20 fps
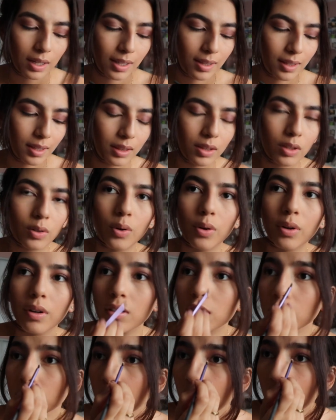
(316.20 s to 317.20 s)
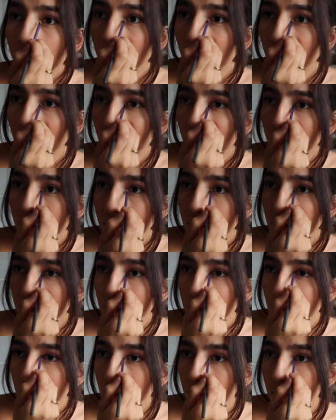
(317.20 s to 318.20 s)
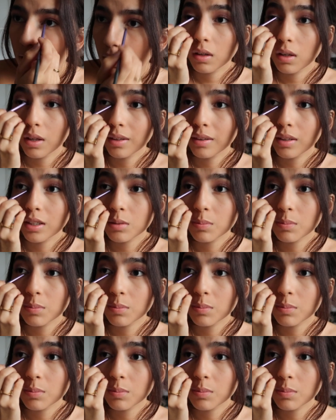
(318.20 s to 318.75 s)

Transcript: in like the corners of my eyes. And